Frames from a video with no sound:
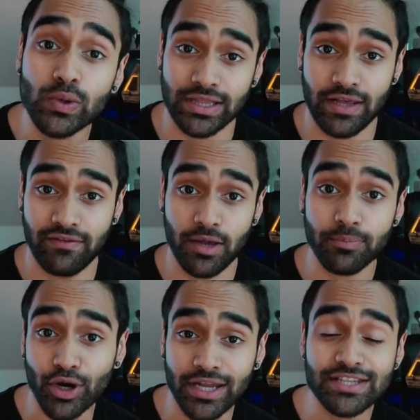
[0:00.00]
can level
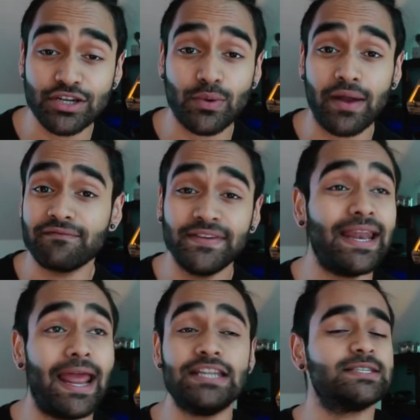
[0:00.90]
up your Instagram
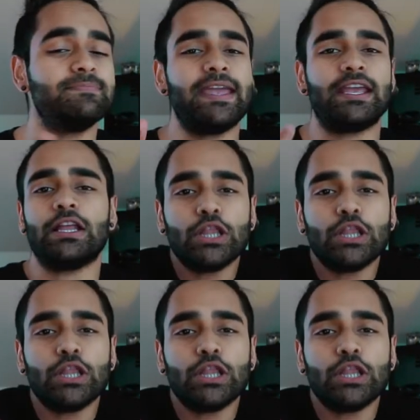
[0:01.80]
feed and just make it